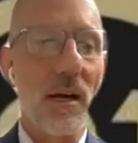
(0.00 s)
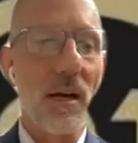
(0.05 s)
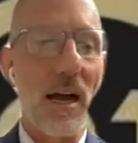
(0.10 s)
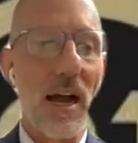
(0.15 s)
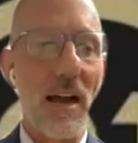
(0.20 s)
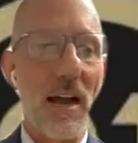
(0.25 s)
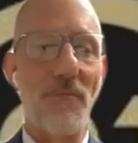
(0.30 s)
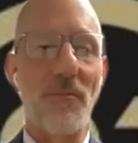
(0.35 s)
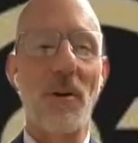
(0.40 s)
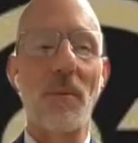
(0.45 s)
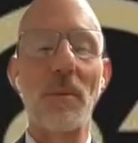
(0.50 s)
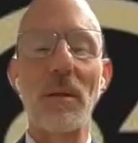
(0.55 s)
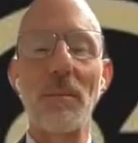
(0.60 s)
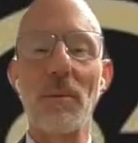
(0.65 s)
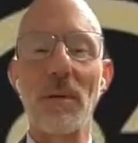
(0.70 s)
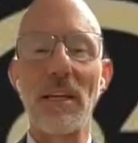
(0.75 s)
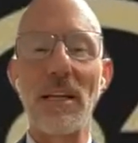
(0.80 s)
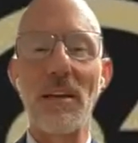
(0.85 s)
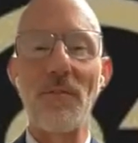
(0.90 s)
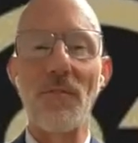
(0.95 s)
Uh, I firmly
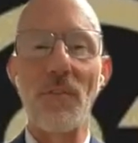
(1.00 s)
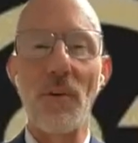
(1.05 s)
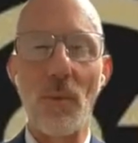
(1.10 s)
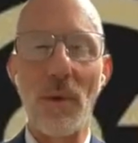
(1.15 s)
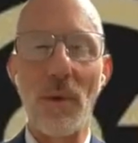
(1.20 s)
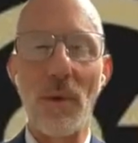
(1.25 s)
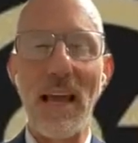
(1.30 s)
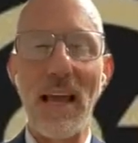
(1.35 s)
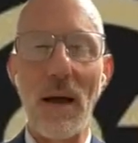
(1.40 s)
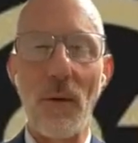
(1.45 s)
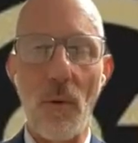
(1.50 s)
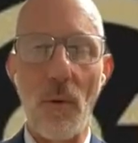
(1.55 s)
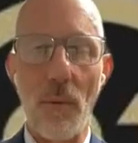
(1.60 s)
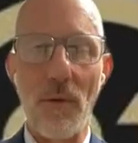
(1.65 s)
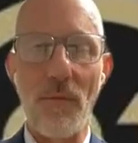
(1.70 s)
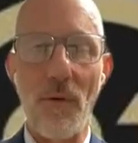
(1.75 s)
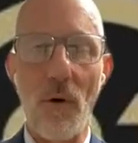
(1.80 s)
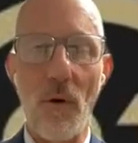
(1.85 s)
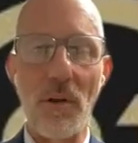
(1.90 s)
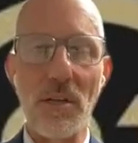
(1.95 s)
believe that we get what
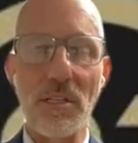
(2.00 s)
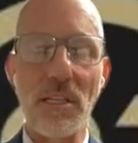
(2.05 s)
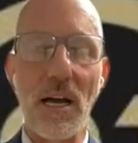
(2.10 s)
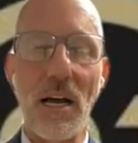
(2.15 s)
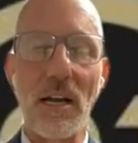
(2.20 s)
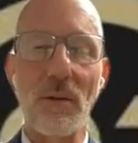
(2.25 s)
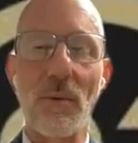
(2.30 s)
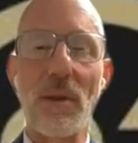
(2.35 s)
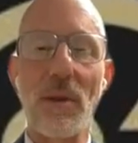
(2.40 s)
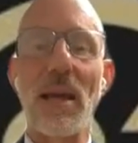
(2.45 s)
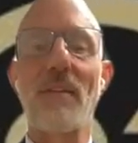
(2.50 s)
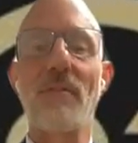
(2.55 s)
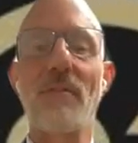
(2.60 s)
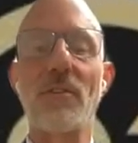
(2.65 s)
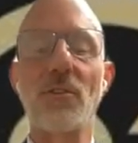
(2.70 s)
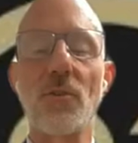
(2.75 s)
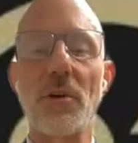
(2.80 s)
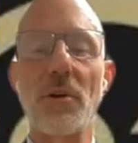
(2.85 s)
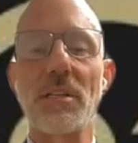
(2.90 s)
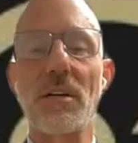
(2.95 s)
we focus on, and we have
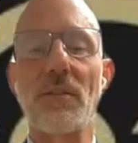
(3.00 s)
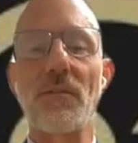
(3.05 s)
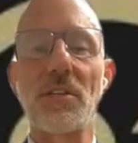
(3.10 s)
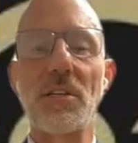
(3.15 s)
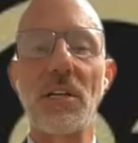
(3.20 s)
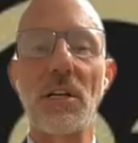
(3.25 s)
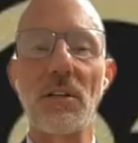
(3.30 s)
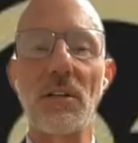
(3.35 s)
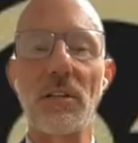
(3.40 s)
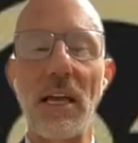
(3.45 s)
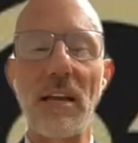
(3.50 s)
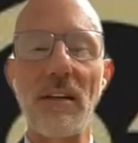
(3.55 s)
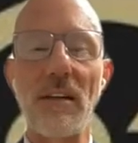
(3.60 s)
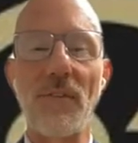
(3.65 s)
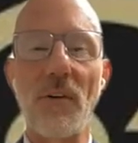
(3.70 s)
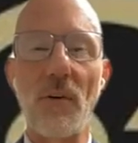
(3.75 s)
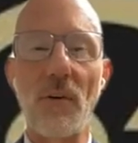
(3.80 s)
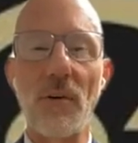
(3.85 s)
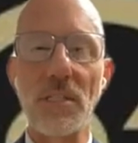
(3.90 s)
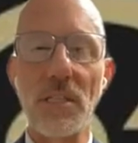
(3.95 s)
the choice every single day
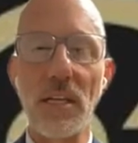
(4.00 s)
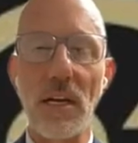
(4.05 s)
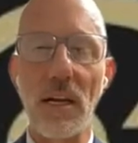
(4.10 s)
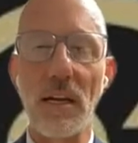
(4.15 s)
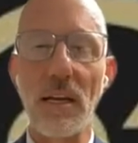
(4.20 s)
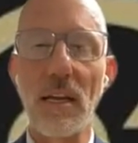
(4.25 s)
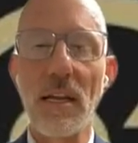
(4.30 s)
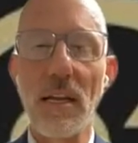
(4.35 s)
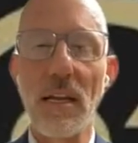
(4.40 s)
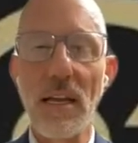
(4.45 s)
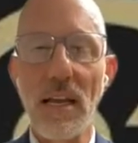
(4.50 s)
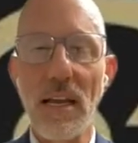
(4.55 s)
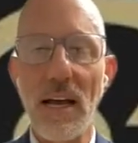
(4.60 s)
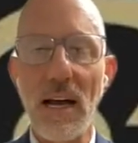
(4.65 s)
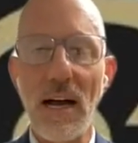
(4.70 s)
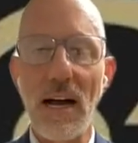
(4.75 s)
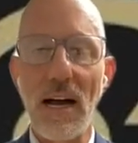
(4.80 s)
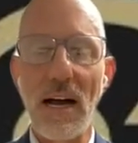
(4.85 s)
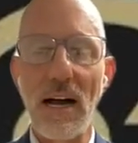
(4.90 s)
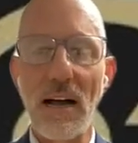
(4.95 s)
to focus on
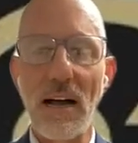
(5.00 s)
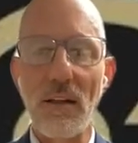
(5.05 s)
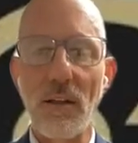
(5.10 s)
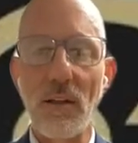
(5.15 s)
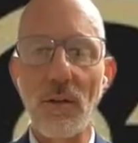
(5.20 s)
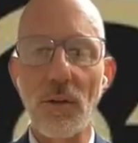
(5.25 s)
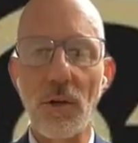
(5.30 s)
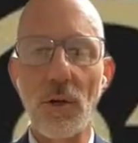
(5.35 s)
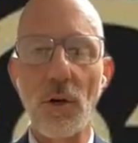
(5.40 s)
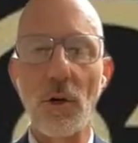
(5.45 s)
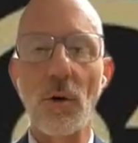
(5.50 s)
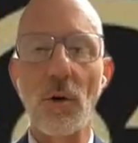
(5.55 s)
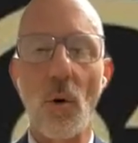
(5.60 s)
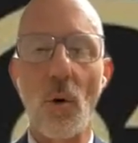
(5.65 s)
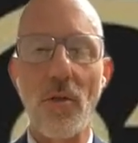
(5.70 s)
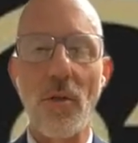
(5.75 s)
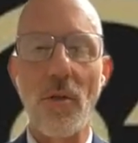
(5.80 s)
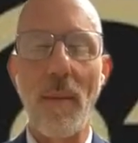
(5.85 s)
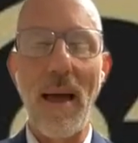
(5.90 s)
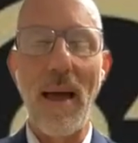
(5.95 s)
uh, the good
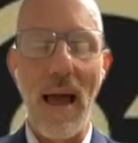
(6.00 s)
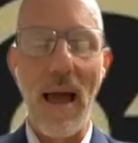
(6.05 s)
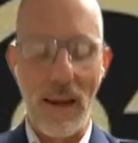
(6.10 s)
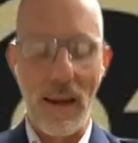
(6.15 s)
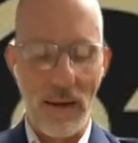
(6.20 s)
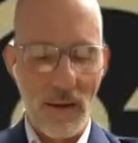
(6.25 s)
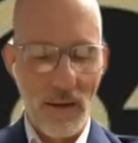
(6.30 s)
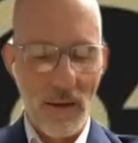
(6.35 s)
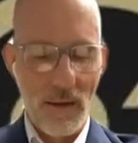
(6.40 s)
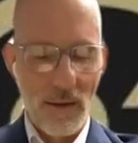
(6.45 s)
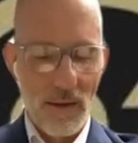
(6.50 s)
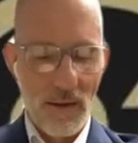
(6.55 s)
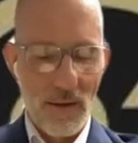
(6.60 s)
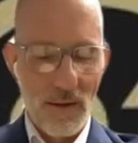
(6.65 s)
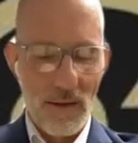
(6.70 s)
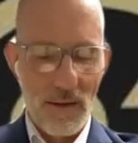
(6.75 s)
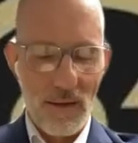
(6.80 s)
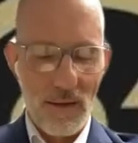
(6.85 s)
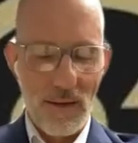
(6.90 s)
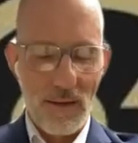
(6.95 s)
or the bad.
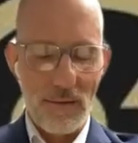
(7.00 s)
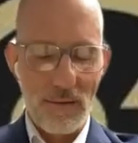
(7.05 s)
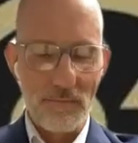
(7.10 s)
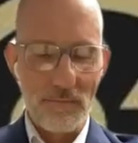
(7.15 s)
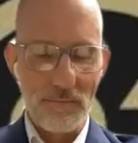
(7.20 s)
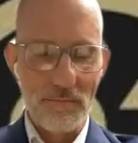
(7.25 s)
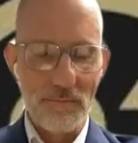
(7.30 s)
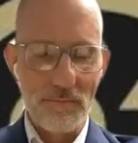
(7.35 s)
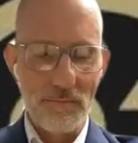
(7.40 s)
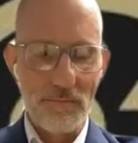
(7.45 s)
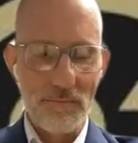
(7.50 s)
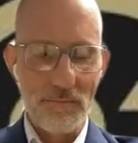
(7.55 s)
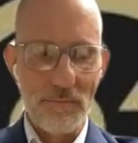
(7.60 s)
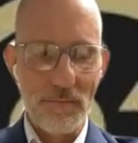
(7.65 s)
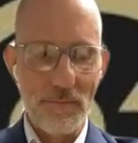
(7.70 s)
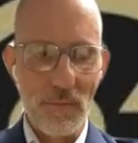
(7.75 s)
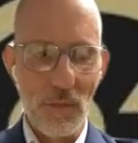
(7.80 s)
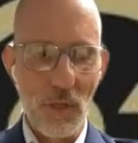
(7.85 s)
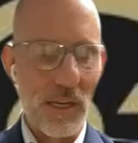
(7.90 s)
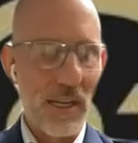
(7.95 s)
Um,
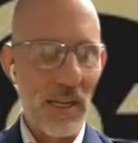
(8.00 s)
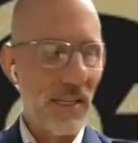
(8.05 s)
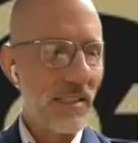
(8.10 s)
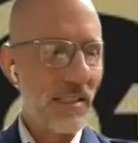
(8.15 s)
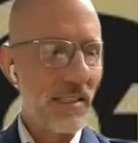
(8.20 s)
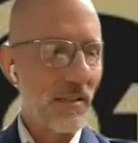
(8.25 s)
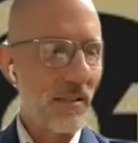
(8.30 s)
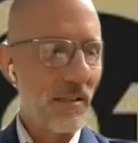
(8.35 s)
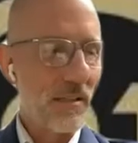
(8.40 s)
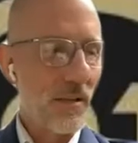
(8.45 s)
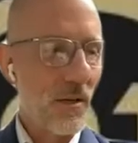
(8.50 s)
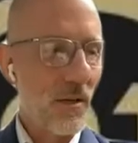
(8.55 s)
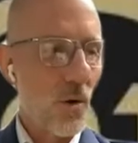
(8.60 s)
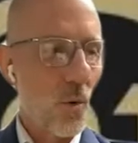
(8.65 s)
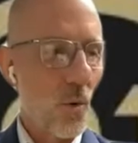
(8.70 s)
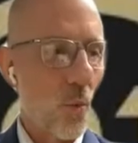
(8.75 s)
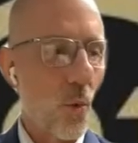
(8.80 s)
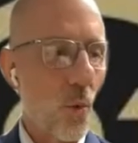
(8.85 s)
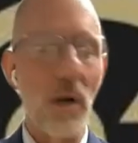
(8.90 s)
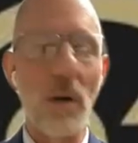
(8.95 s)
look, it's
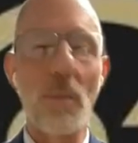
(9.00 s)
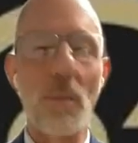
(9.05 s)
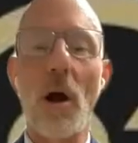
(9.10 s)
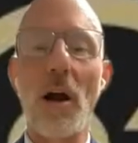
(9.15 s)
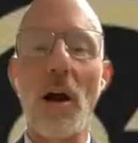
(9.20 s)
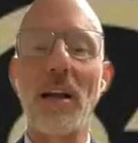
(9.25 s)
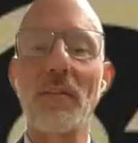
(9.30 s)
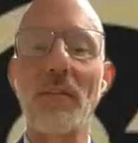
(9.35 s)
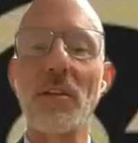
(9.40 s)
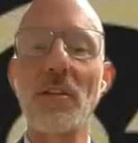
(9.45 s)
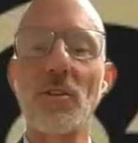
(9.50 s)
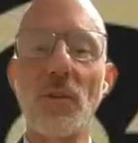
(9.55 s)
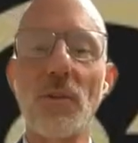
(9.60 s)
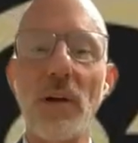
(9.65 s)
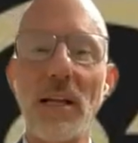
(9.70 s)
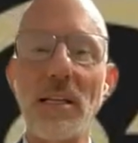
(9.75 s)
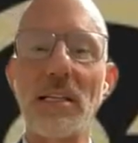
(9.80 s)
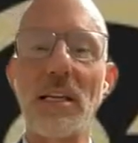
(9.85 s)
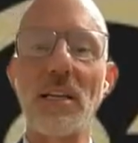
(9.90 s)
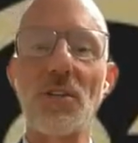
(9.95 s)
we're in a market that's
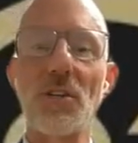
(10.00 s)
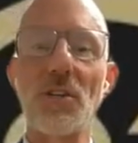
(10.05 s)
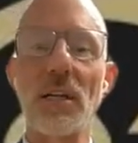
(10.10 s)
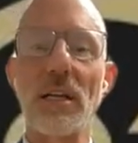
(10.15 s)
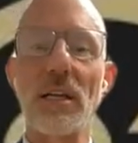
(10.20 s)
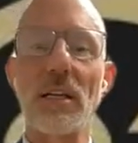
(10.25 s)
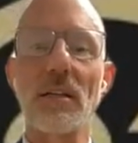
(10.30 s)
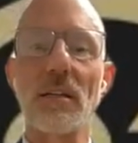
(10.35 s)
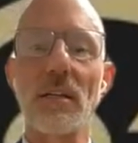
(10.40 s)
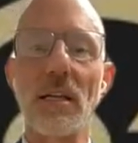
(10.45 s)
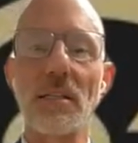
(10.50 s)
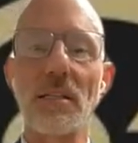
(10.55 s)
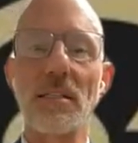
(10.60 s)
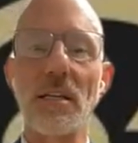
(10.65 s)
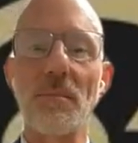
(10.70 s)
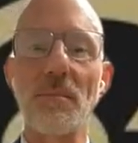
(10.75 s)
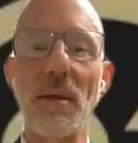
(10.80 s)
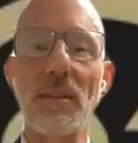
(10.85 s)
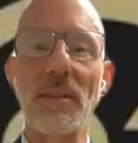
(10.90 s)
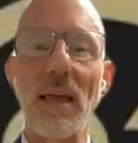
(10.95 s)
transitioning.
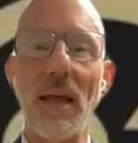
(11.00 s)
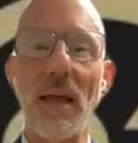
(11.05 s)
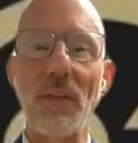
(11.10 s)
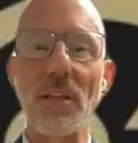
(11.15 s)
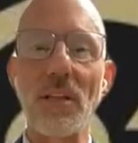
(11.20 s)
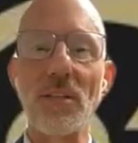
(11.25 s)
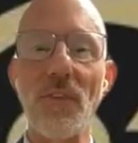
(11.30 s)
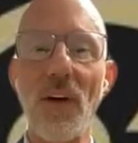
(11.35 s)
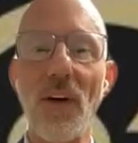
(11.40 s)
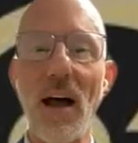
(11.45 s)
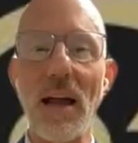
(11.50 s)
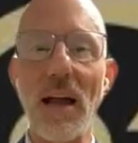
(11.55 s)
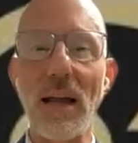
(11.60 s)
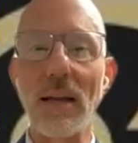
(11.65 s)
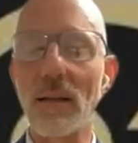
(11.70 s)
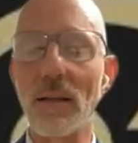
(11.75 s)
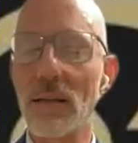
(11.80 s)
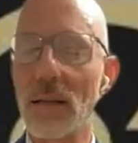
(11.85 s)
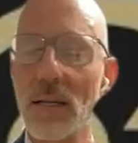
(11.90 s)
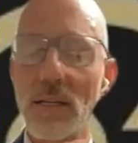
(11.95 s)
Let's admit that. That's
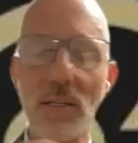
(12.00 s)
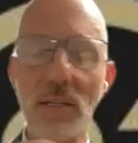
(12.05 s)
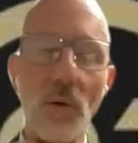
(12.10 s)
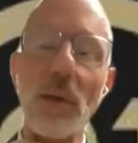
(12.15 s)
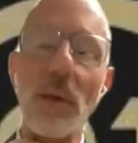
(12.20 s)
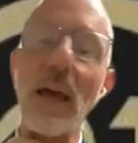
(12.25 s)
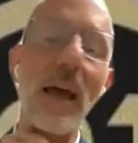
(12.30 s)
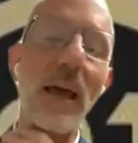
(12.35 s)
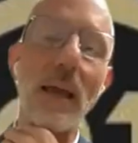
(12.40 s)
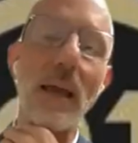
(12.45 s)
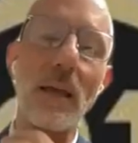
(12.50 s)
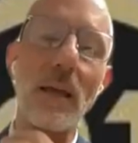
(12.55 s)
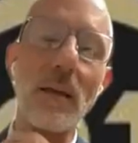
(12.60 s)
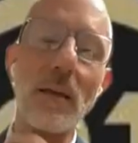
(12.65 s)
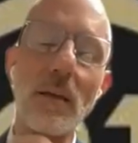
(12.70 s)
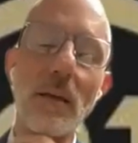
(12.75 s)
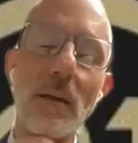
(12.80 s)
fine. It's okay.